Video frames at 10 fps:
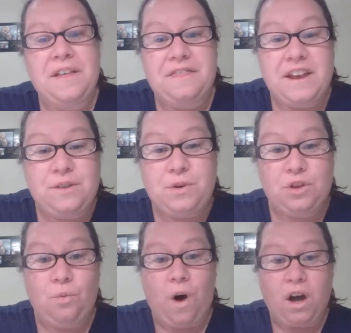Then when
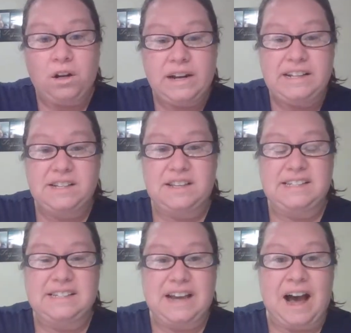the water gets in the
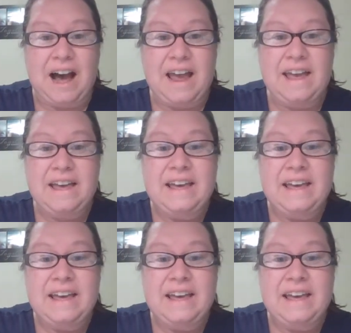sky,